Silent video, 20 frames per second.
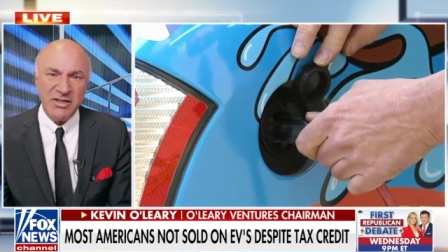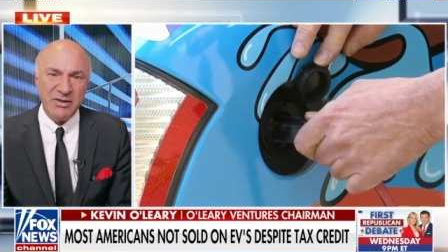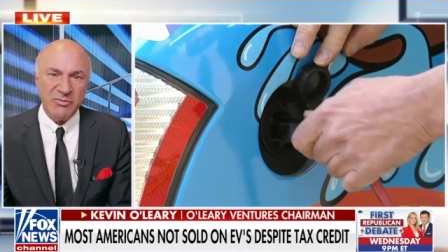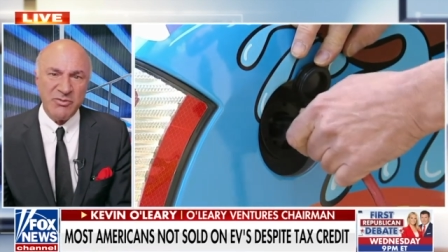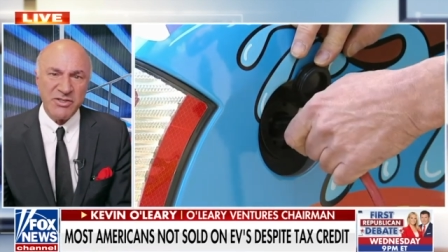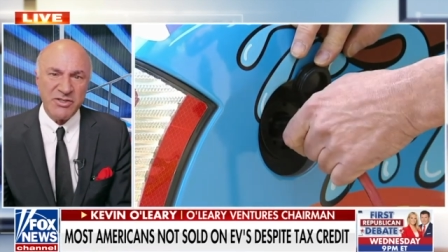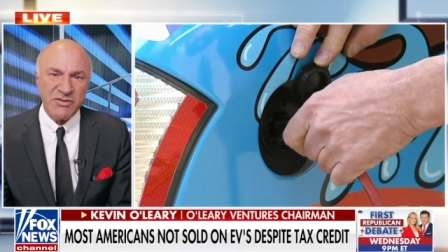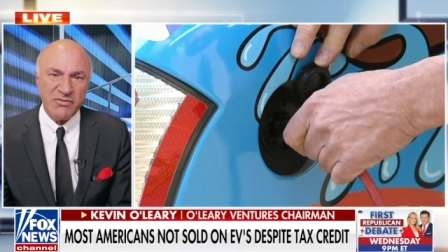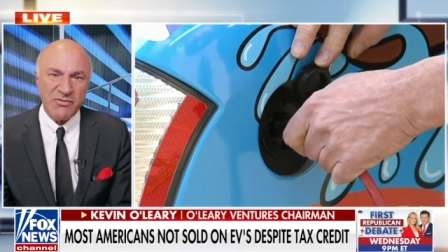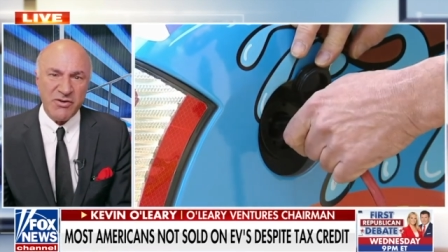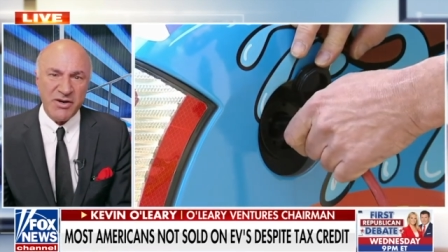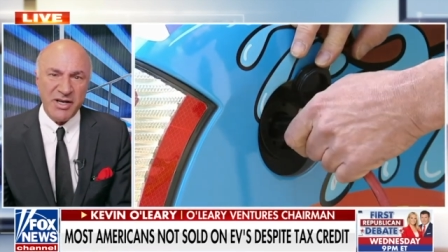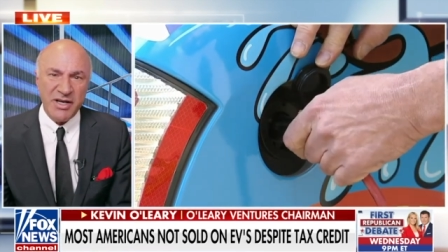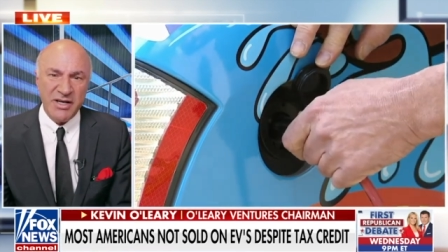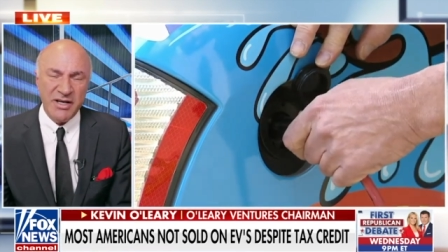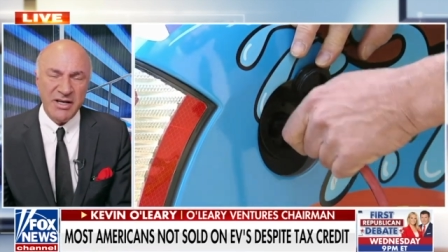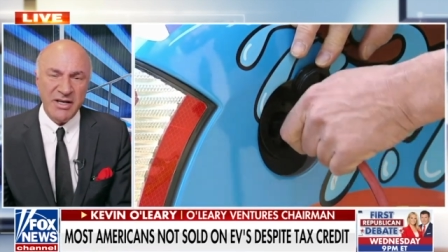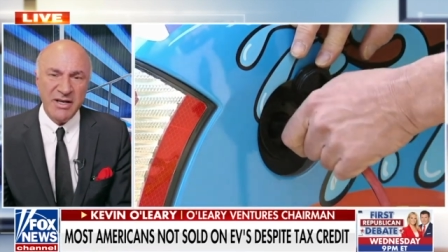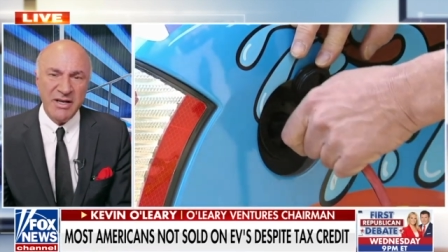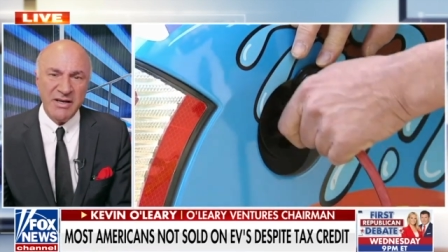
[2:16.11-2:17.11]
it was
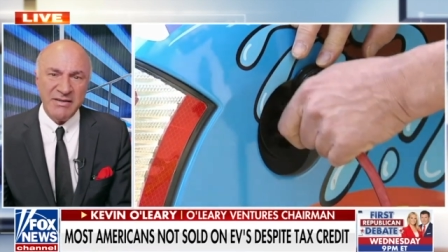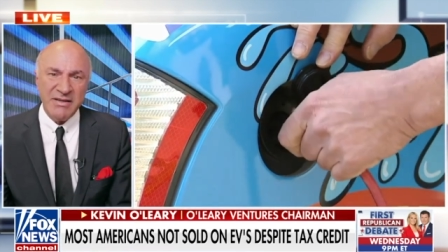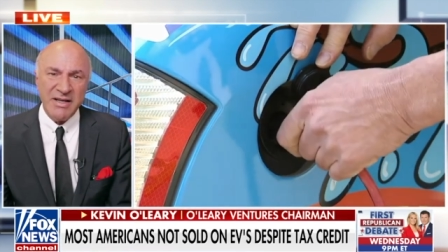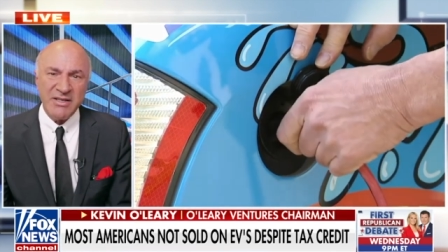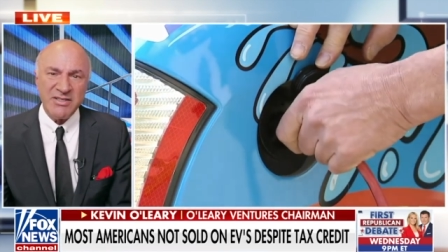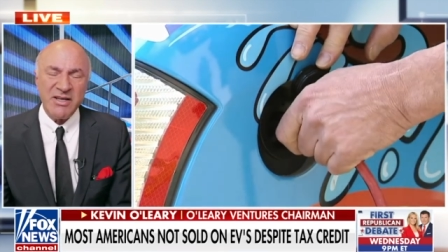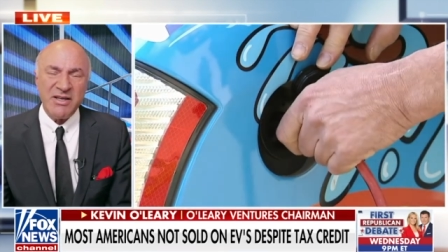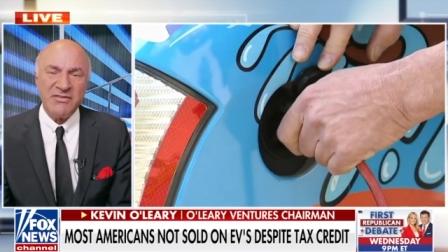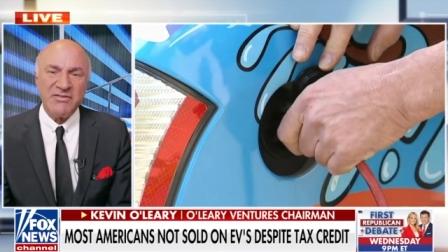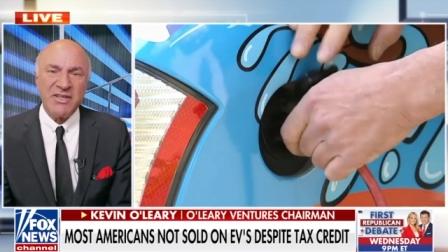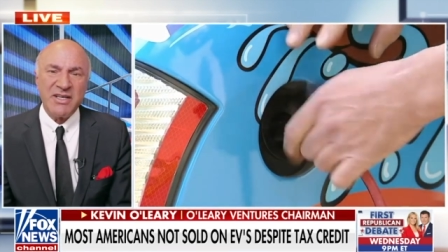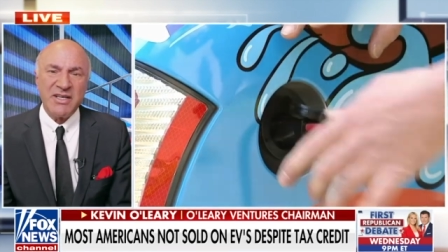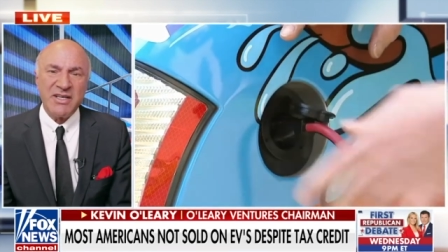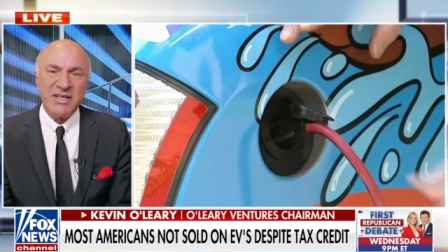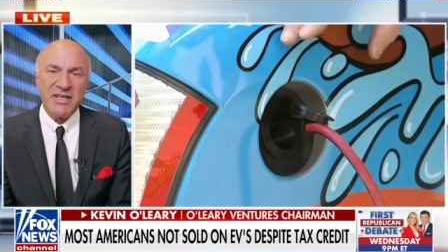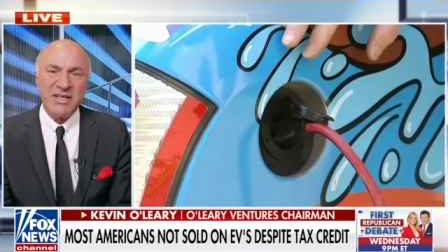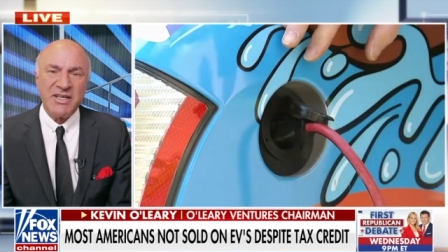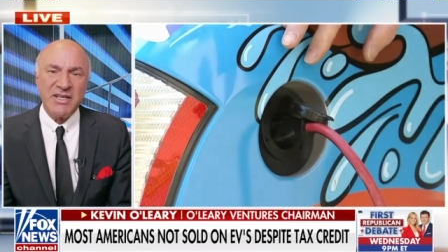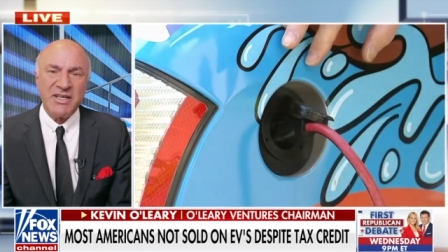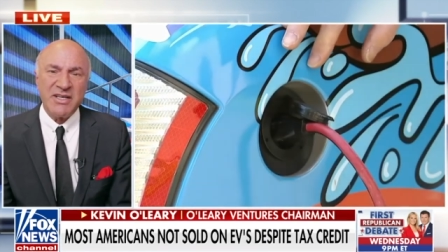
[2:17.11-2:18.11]
free. That's not the
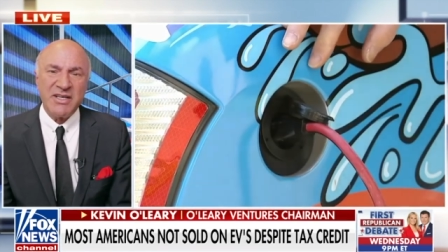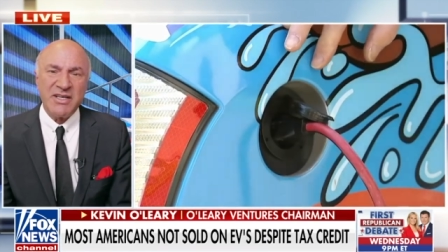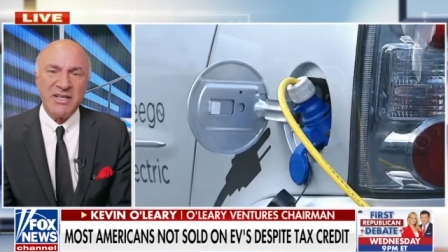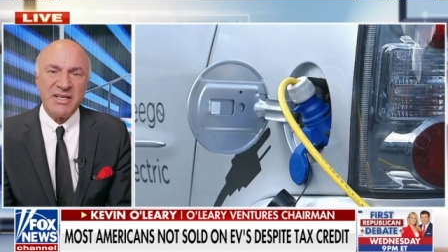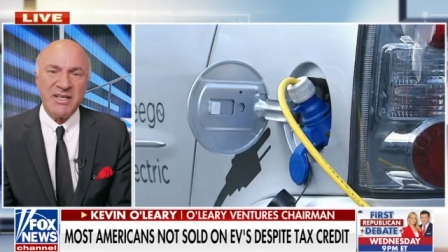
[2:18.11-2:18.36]
case